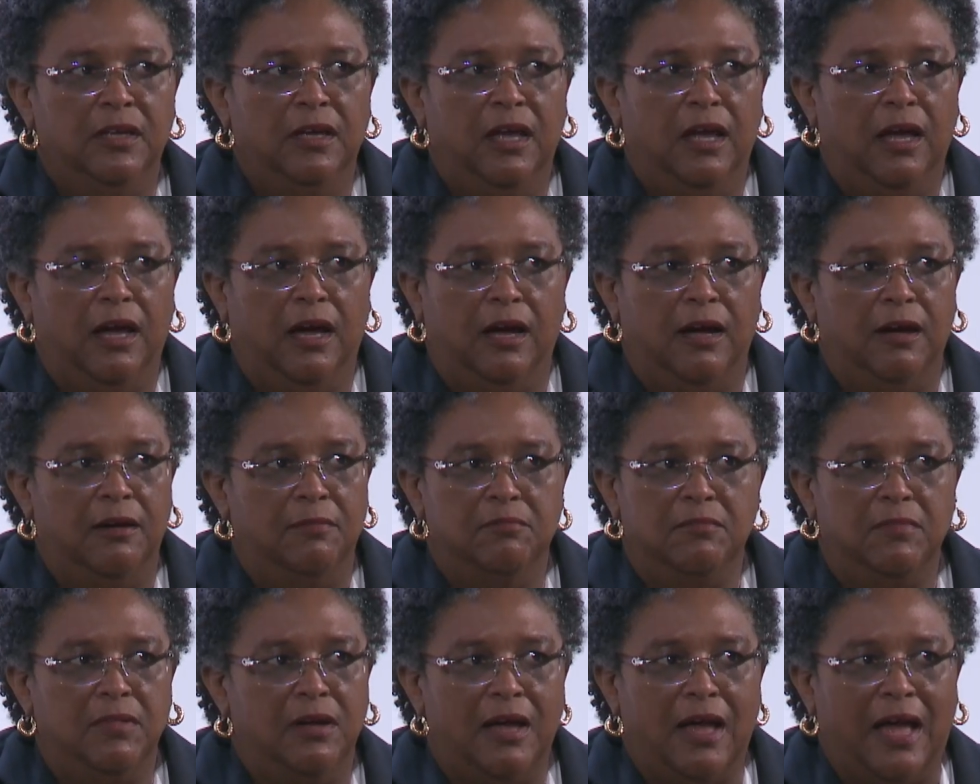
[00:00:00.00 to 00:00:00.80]

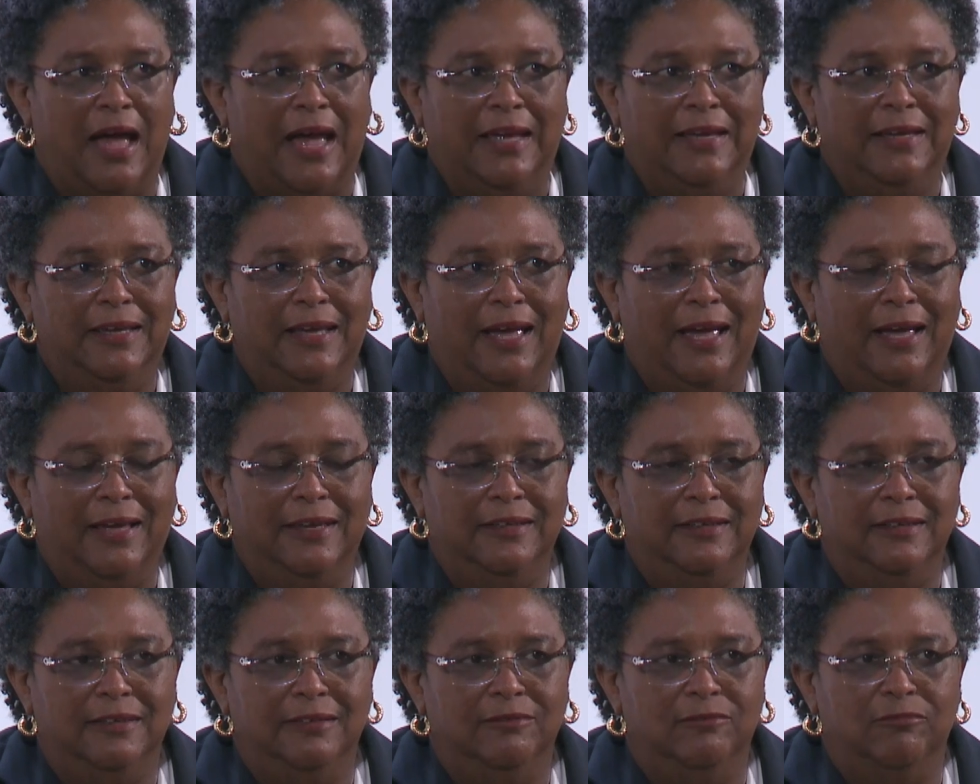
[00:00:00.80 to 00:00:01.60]

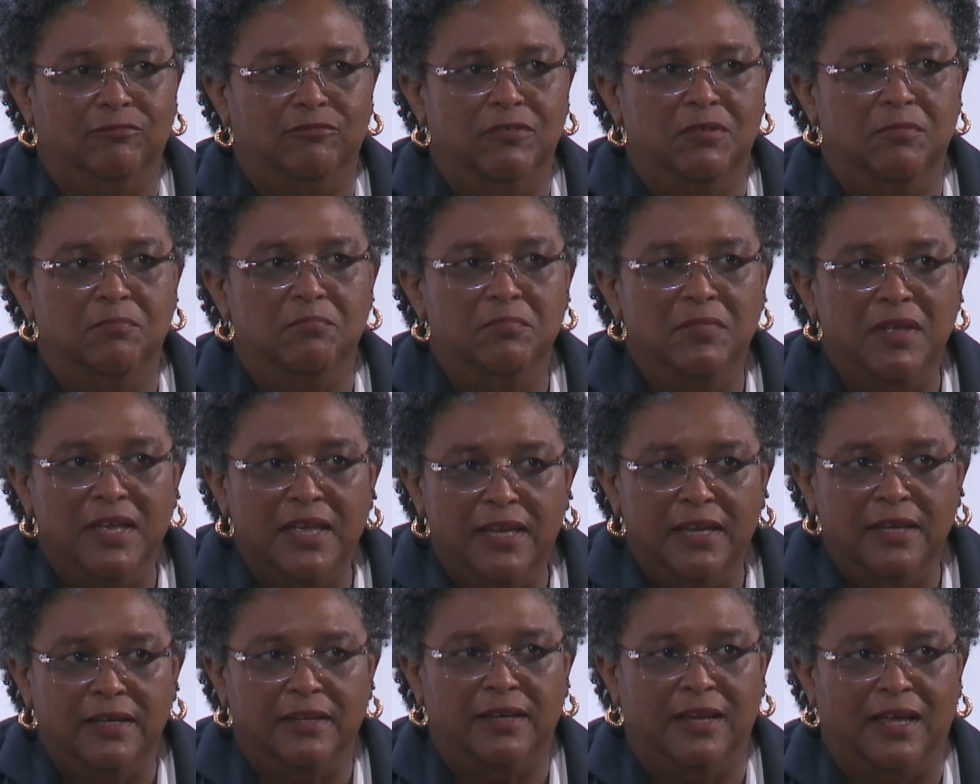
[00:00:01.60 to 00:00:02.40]
I
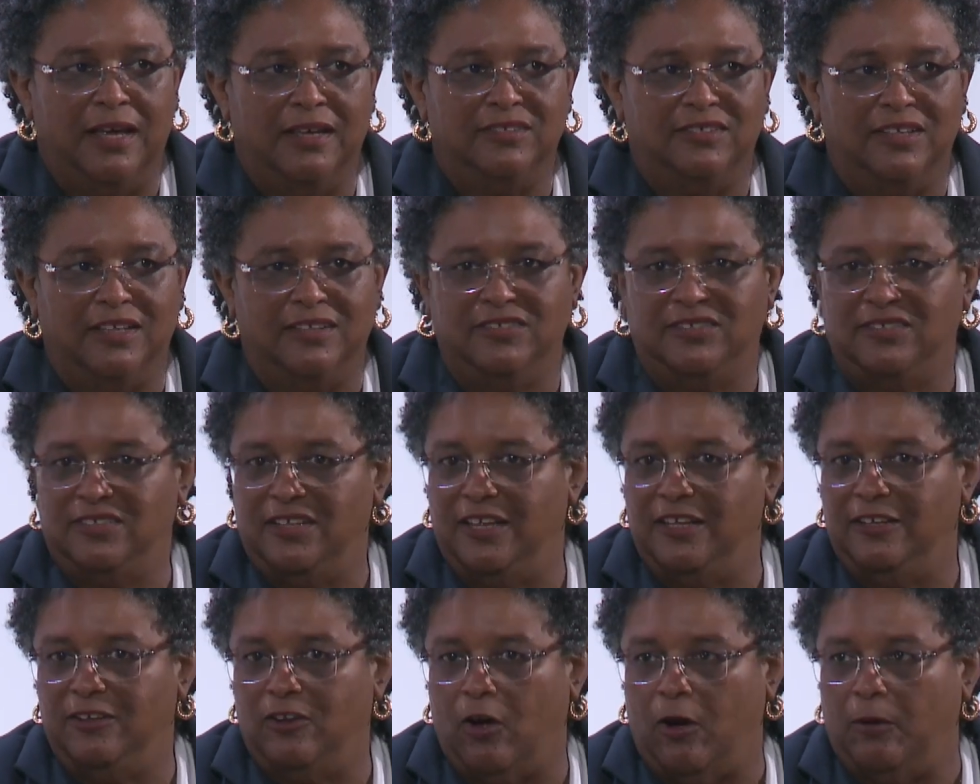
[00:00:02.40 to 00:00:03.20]
remain, as I
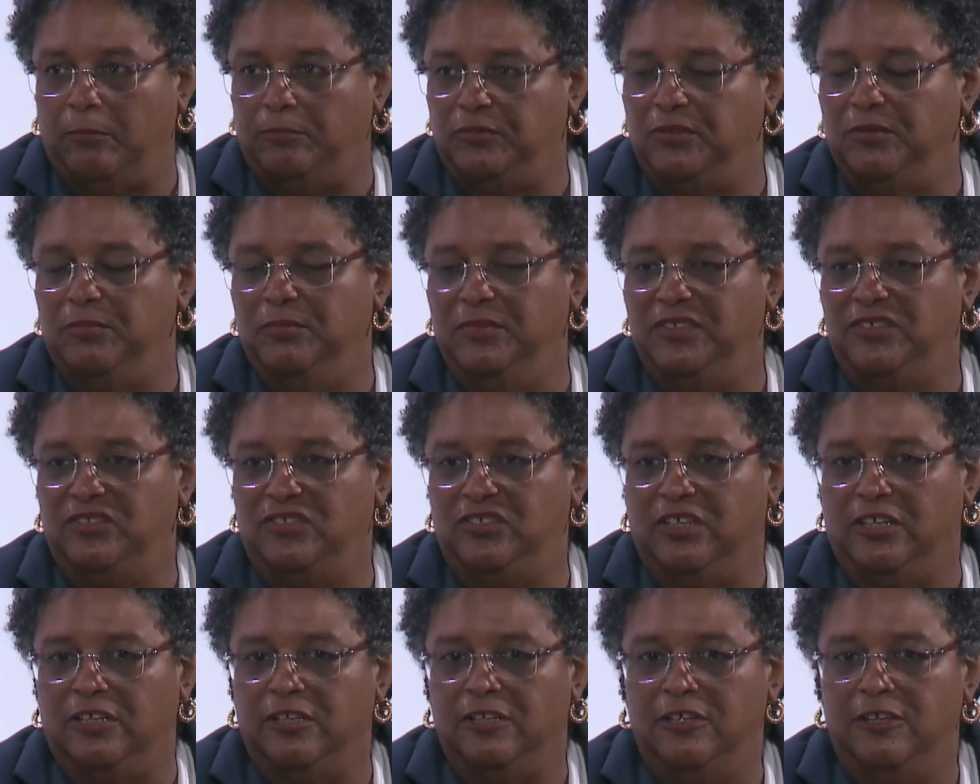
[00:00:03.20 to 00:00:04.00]
said,
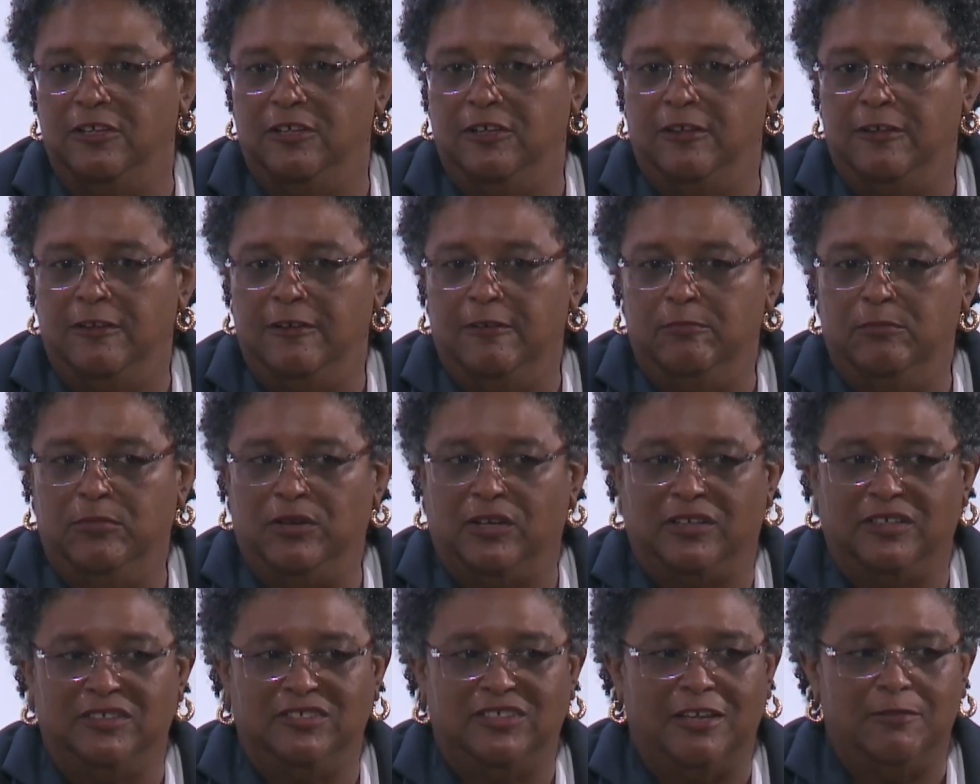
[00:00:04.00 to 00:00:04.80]
optimistic
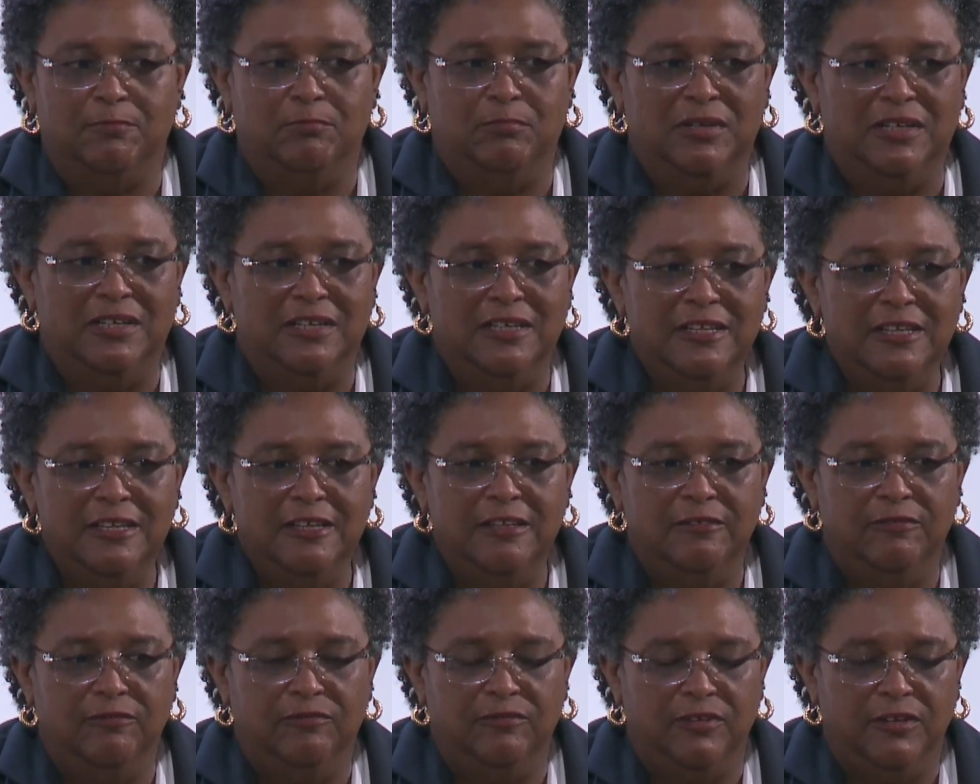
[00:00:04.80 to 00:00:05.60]
because I
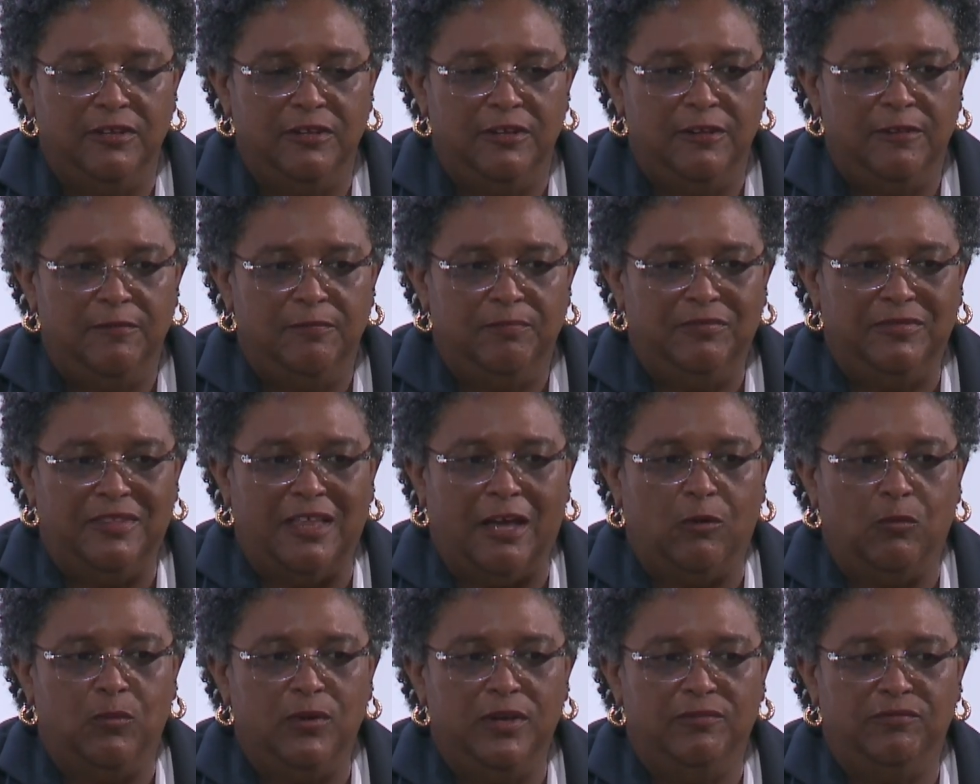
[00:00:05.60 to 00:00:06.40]
believe
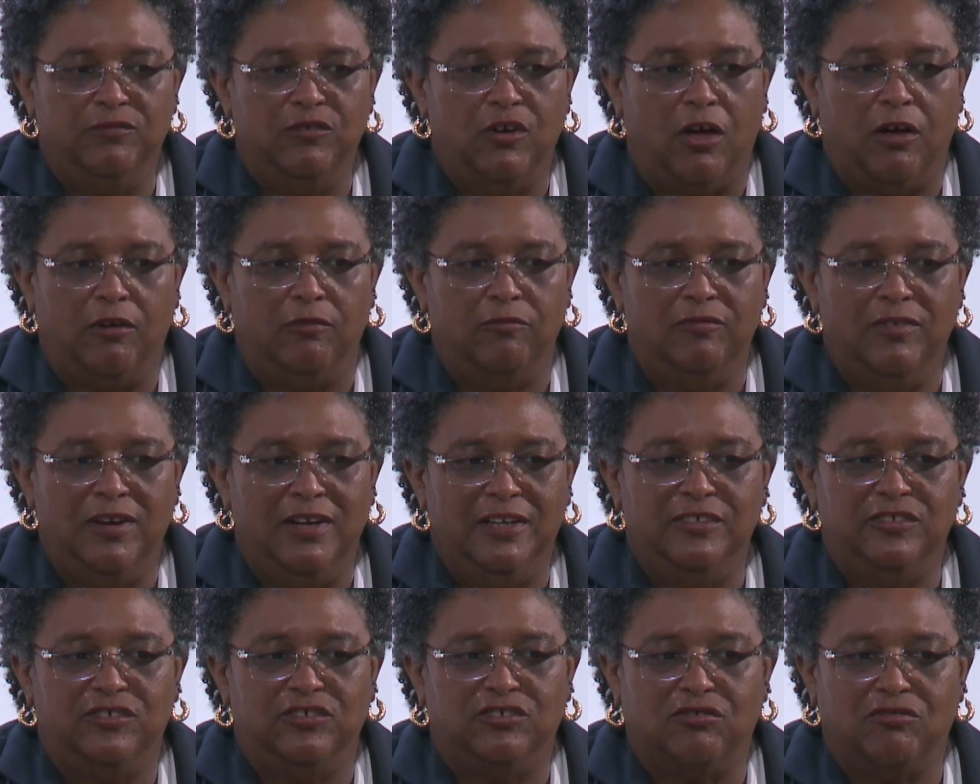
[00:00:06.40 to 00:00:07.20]
that we have not
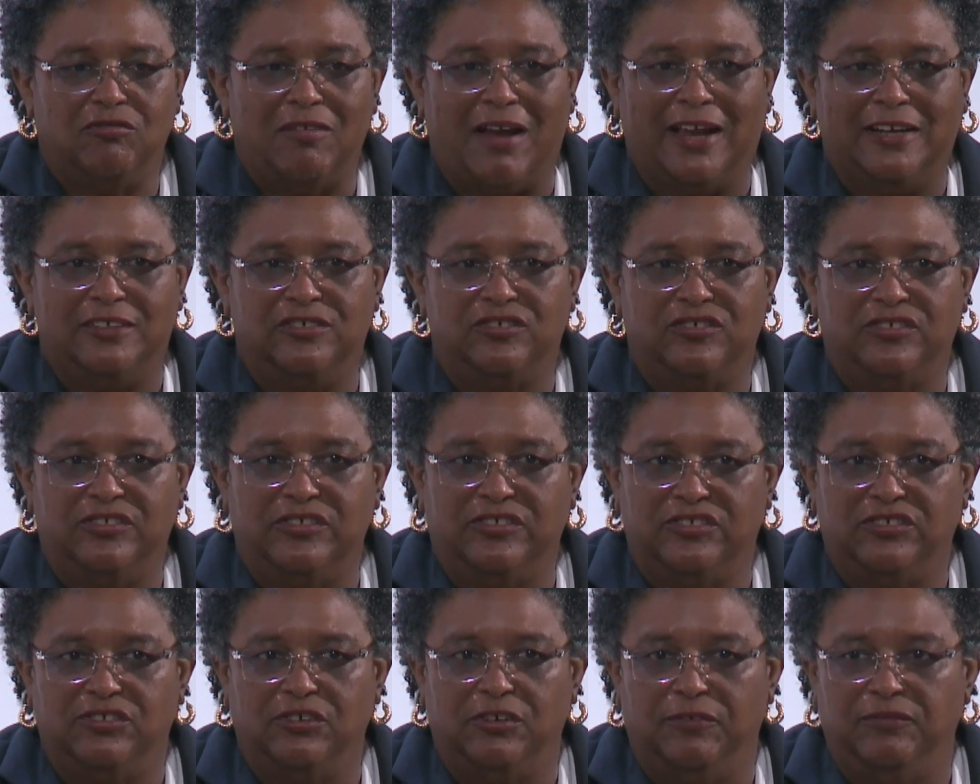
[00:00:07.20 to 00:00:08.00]
really scratched the
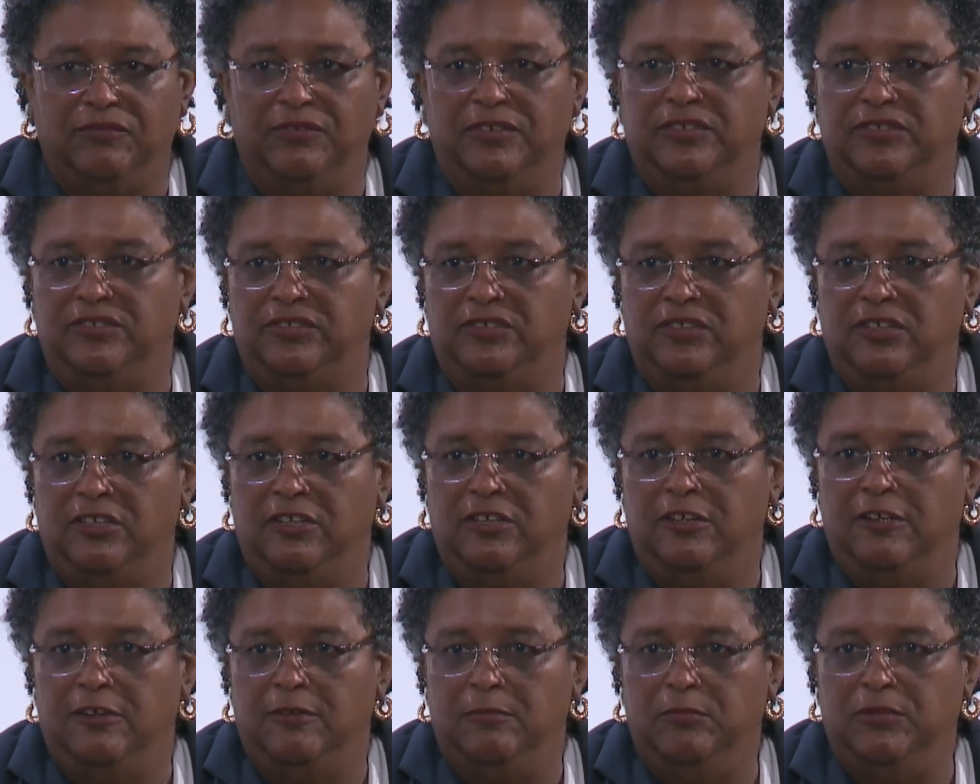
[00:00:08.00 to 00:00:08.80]
surface
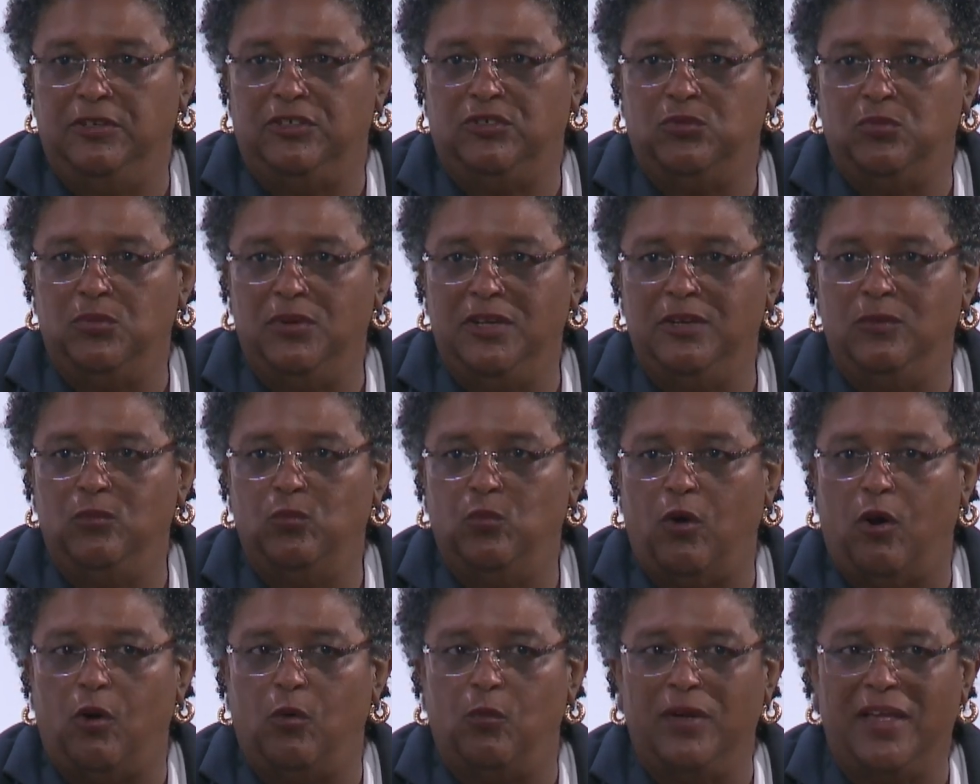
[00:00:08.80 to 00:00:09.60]
between
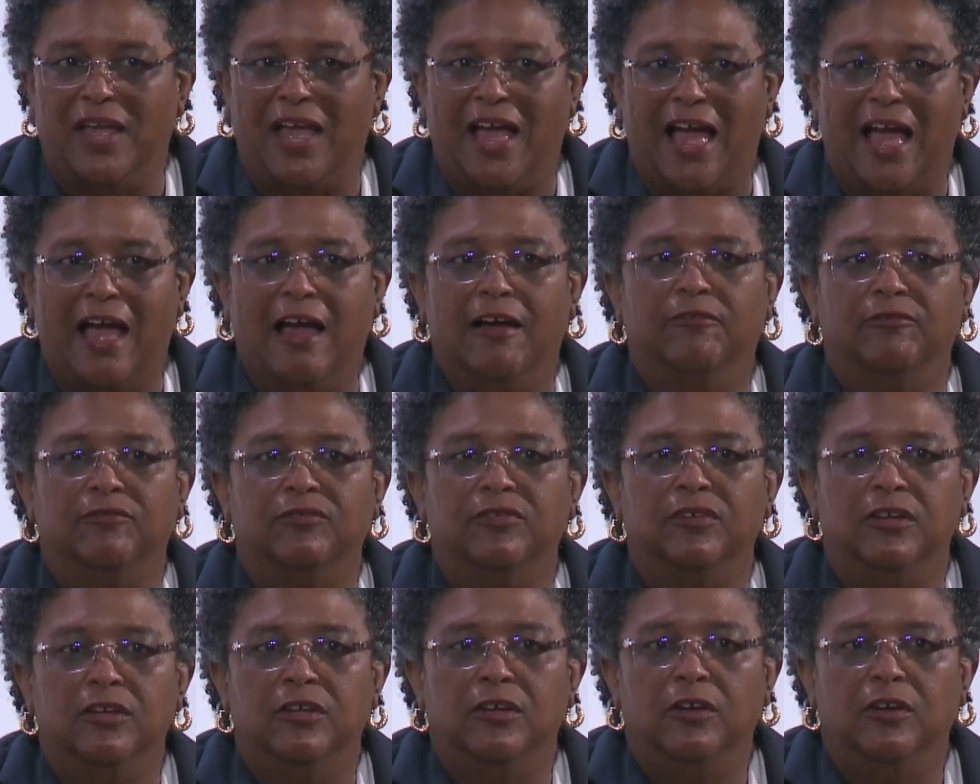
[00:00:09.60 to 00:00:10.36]
what we have.